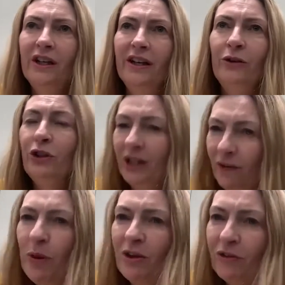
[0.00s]
who you can have
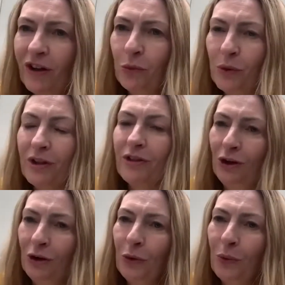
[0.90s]
a bit of fun with
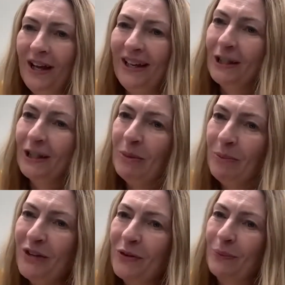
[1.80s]
along the way and can be a
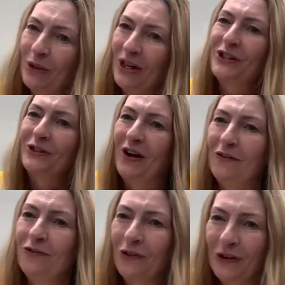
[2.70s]
bit of a pressure
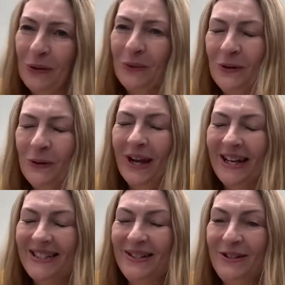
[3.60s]
valve for you when it all
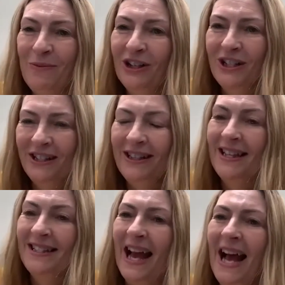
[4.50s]
gets too much. I think
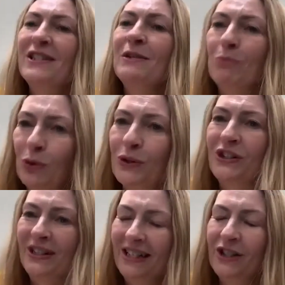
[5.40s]
that's as
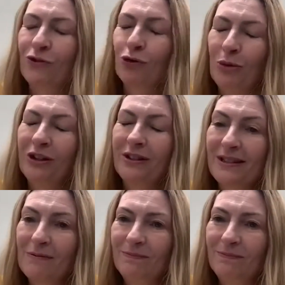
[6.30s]
important as role models.